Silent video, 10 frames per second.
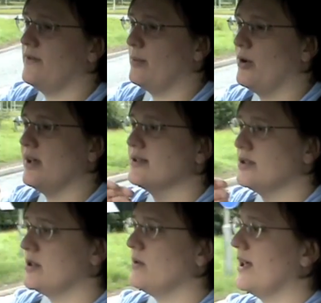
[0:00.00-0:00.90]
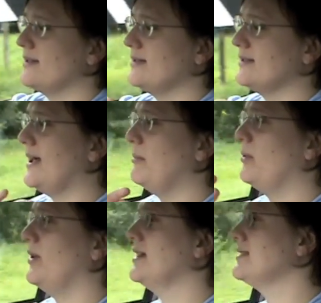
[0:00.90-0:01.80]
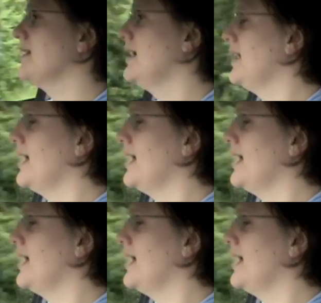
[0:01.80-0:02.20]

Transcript: of the Prius, the 2010 Prius,